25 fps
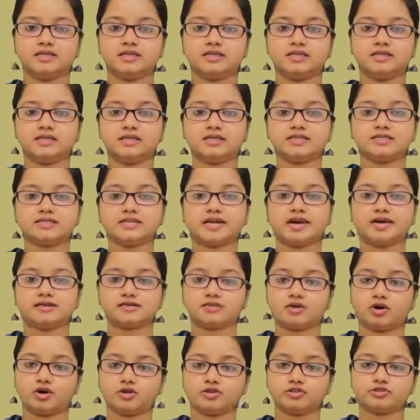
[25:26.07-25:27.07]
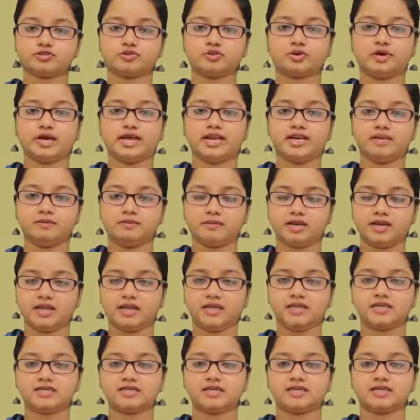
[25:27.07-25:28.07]
This has also
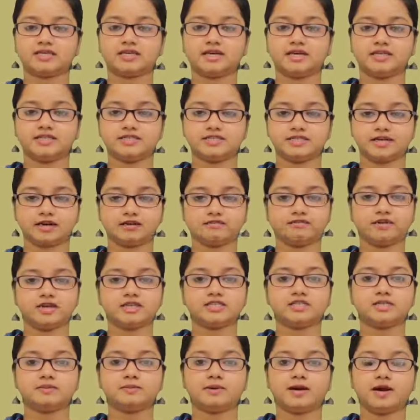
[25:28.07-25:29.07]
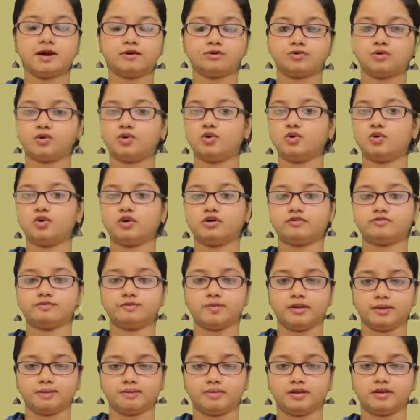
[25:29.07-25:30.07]
eliminated conservative outlook of
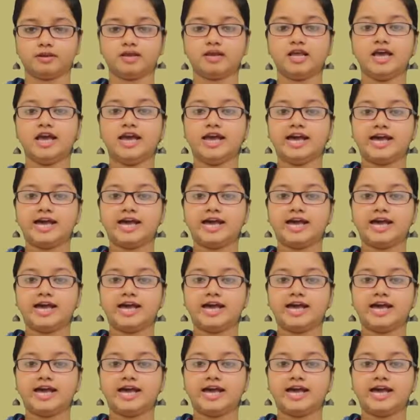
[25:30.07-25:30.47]
people,